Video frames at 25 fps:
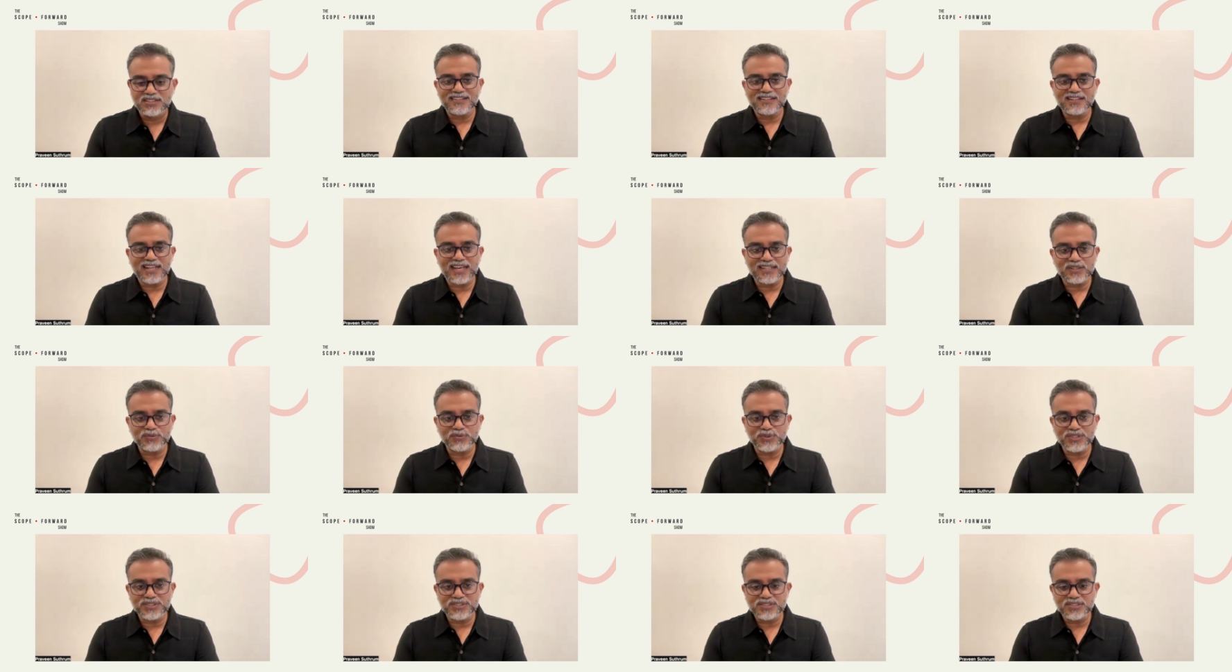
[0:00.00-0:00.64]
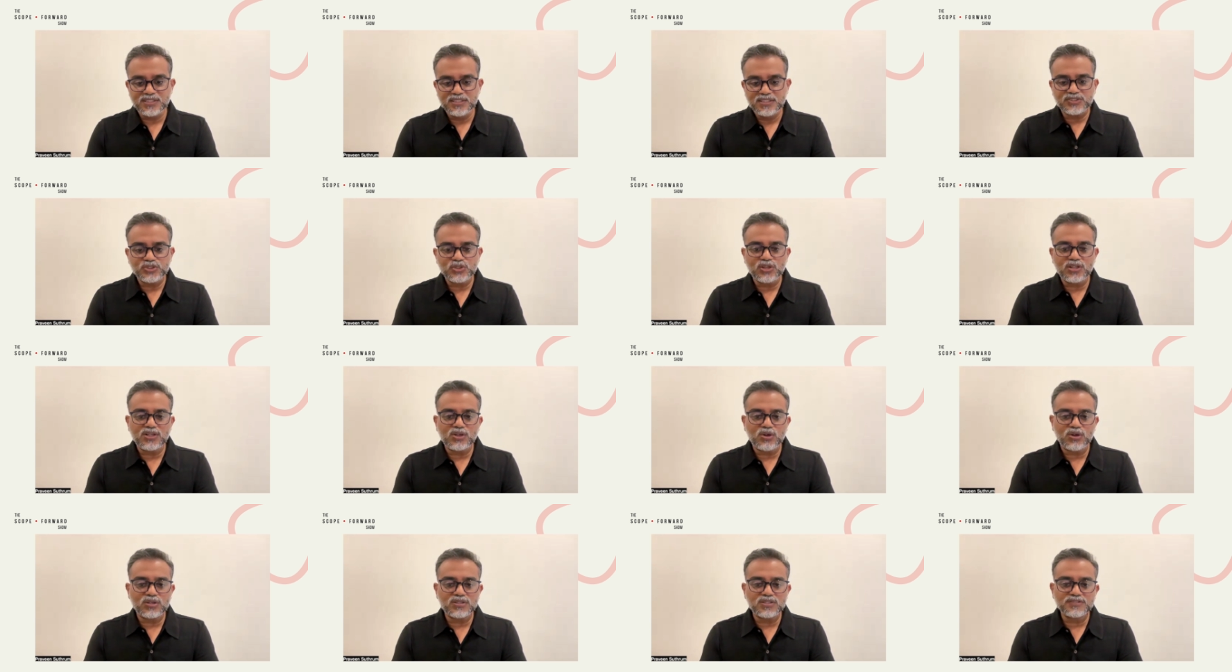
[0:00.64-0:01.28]
language. So,
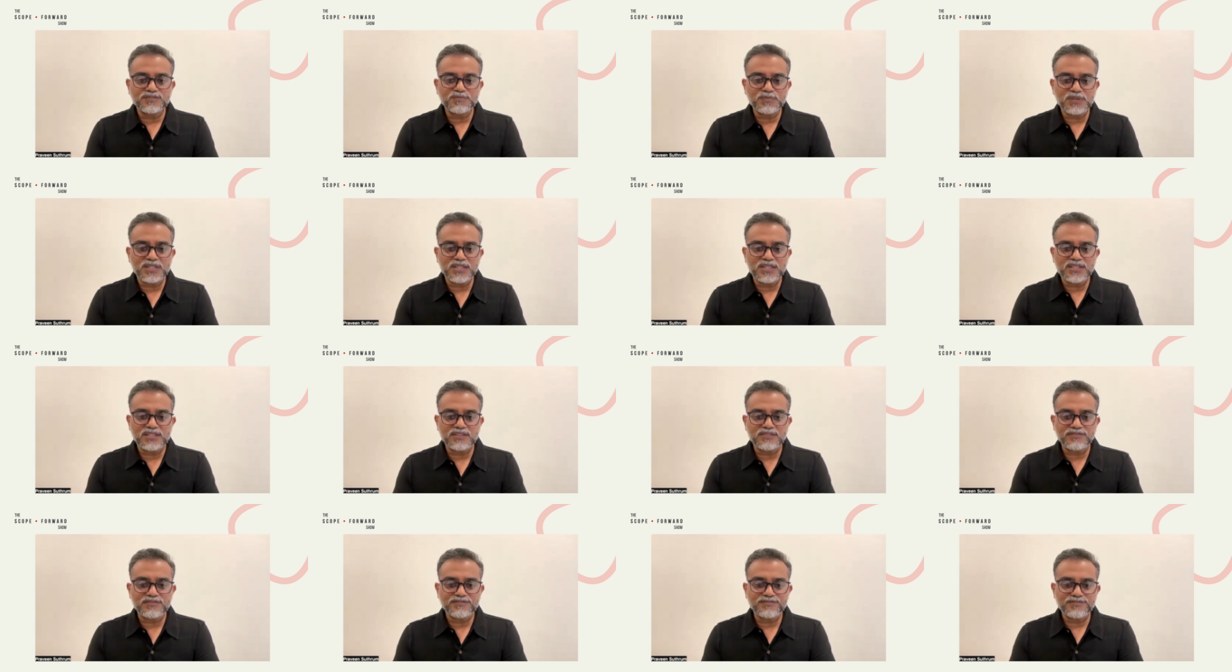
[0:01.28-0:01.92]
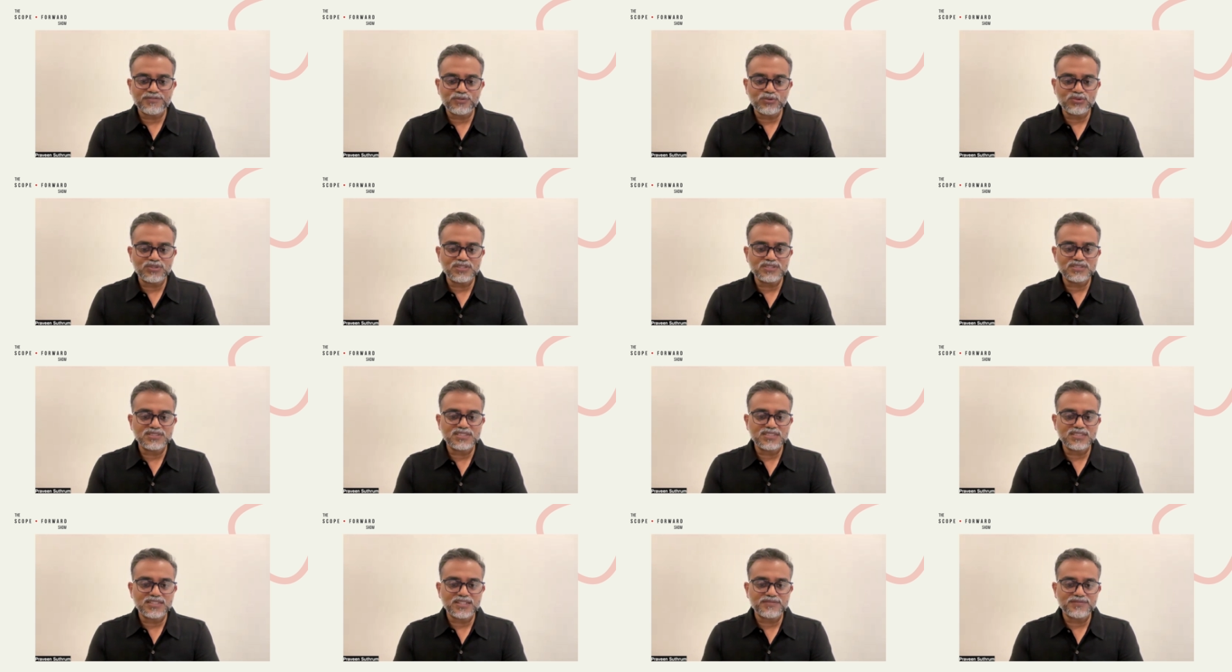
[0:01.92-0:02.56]
a lot of my
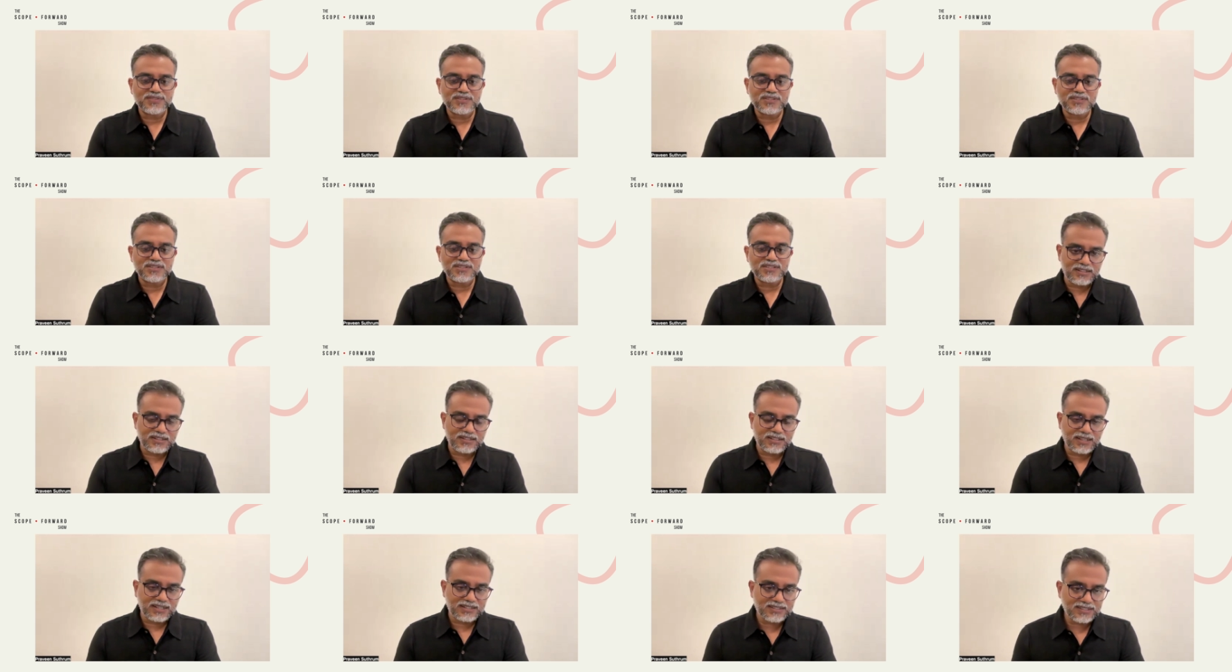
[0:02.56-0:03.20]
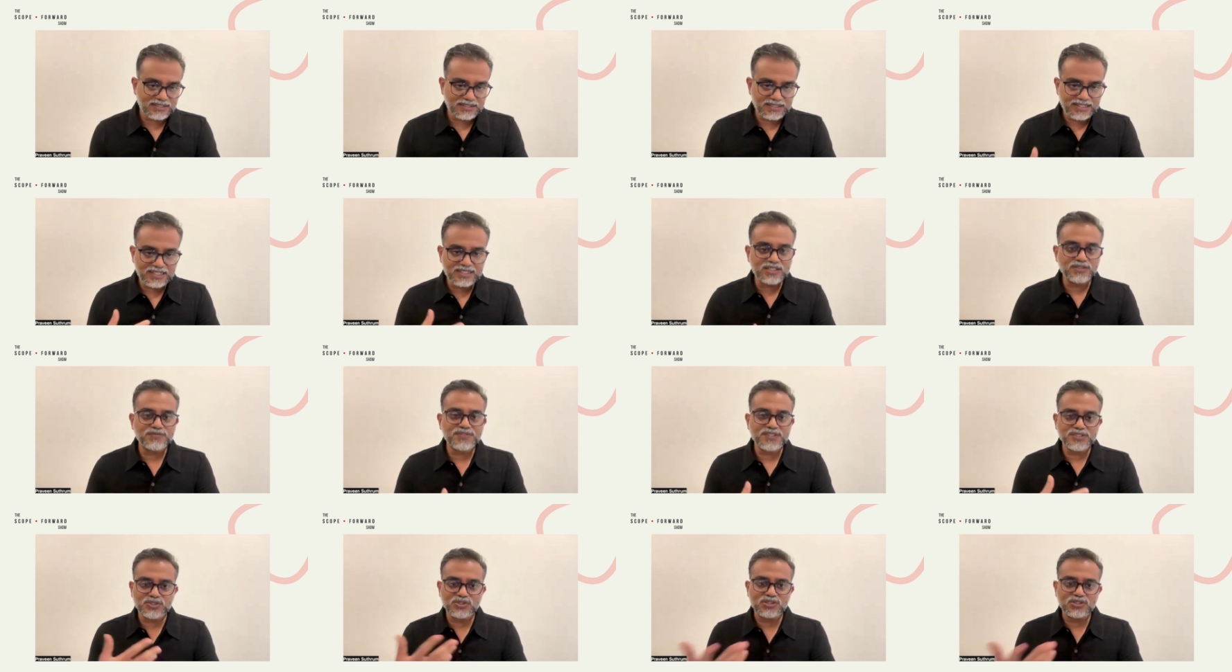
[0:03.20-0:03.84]
focus and effort at an
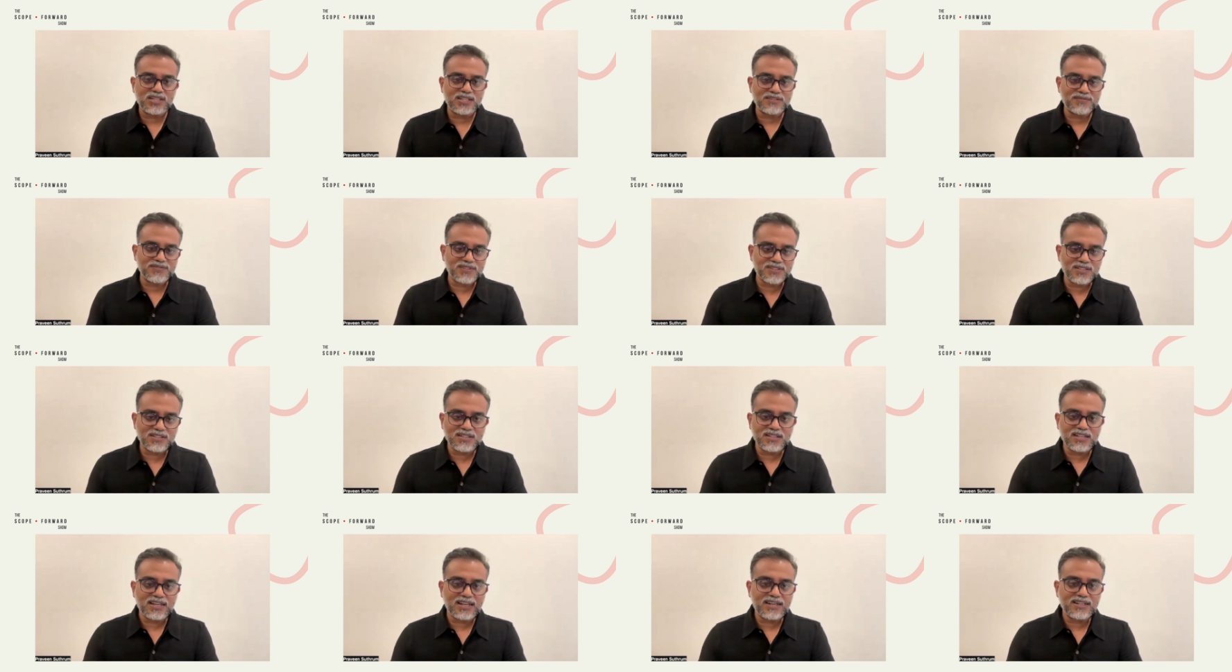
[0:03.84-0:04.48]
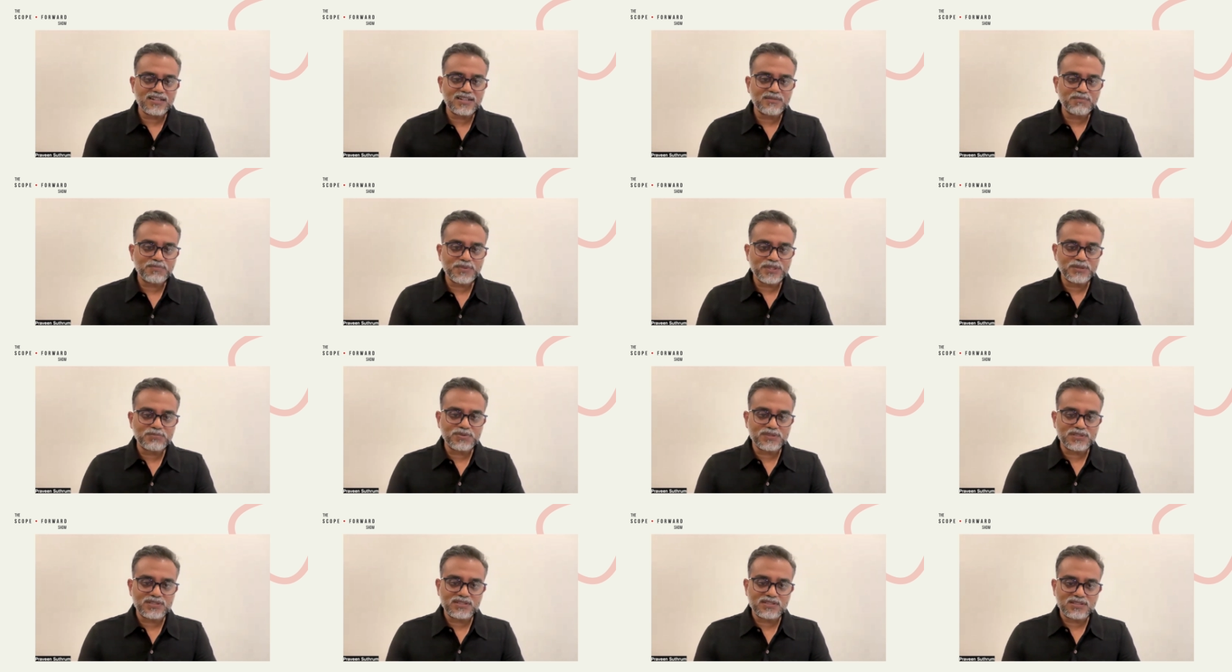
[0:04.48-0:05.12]
individual level and
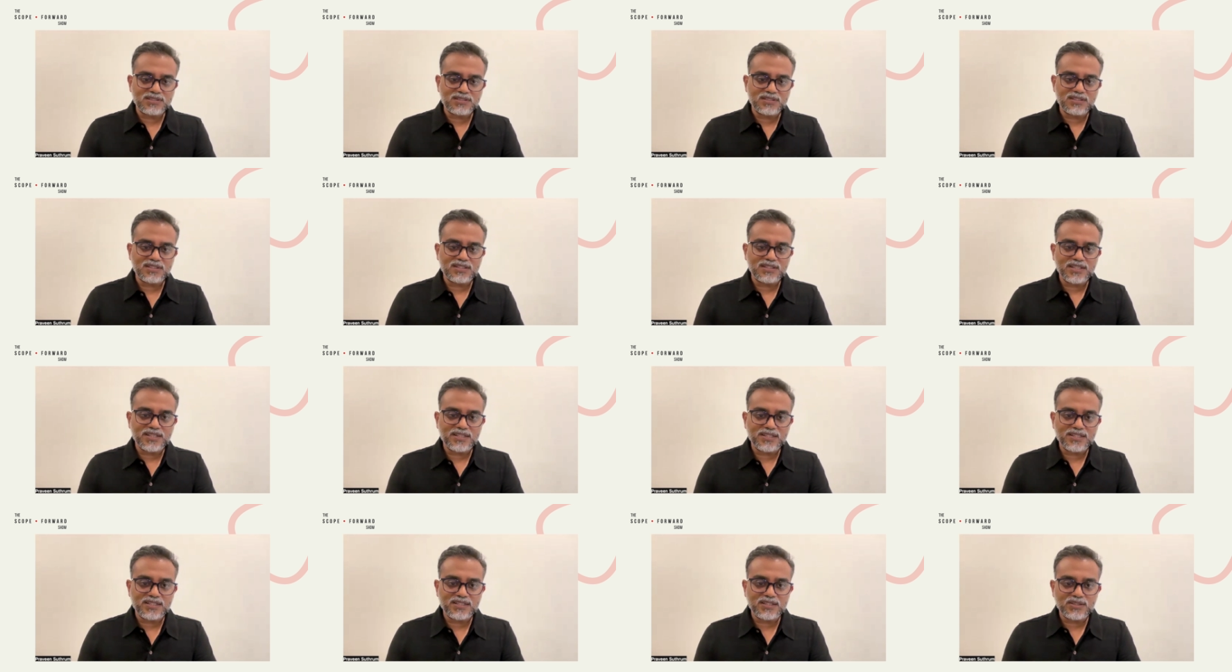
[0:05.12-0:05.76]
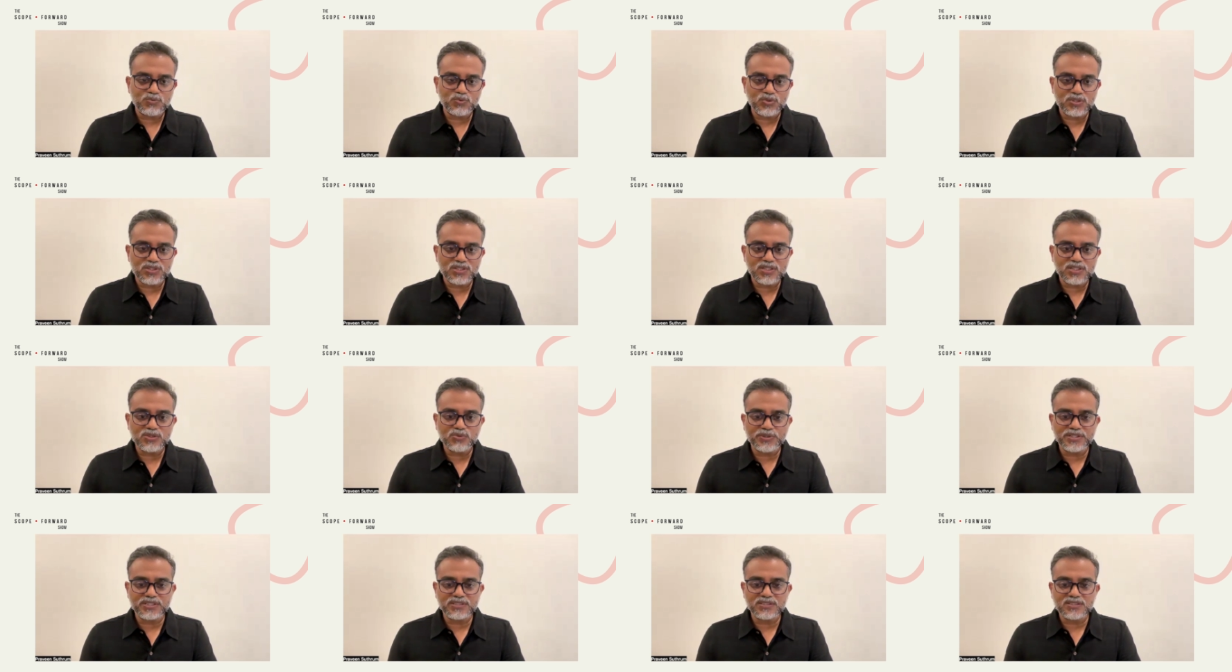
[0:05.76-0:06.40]
people I
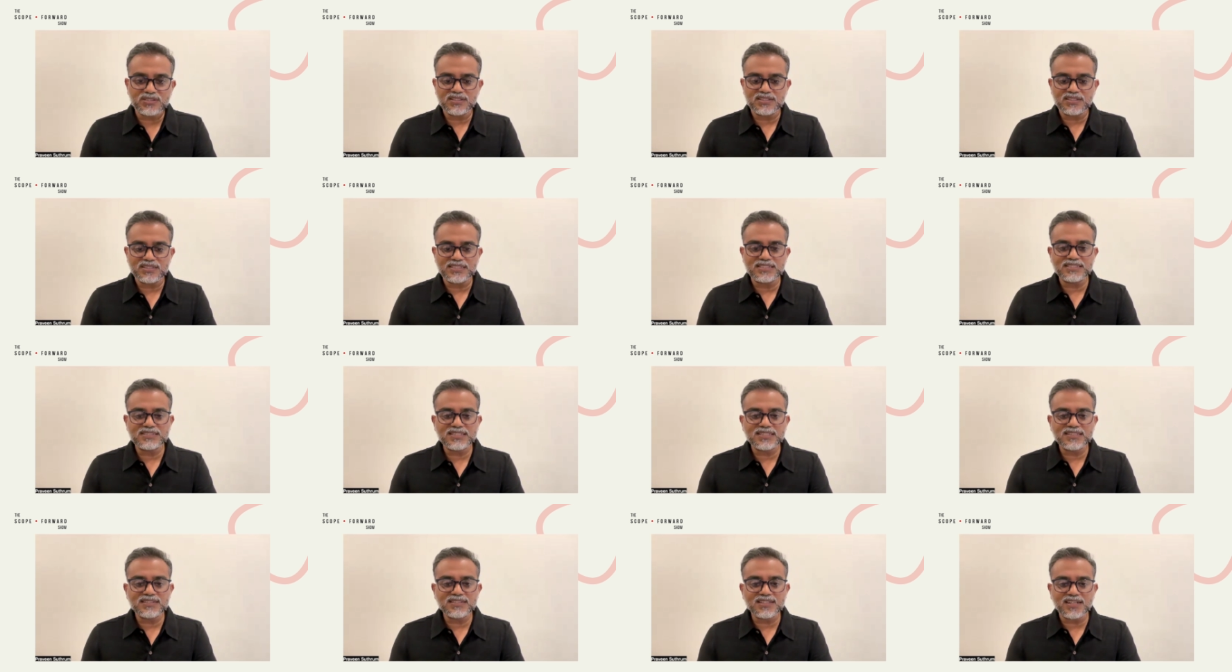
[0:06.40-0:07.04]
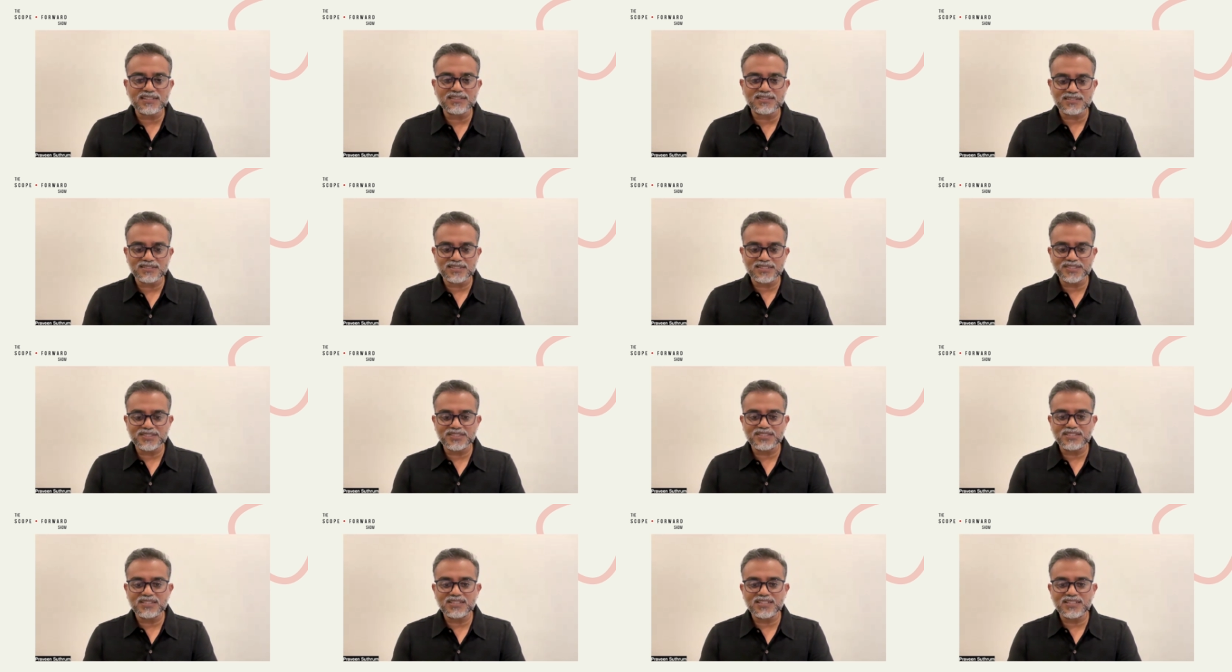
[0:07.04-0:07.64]
work with is in that direction.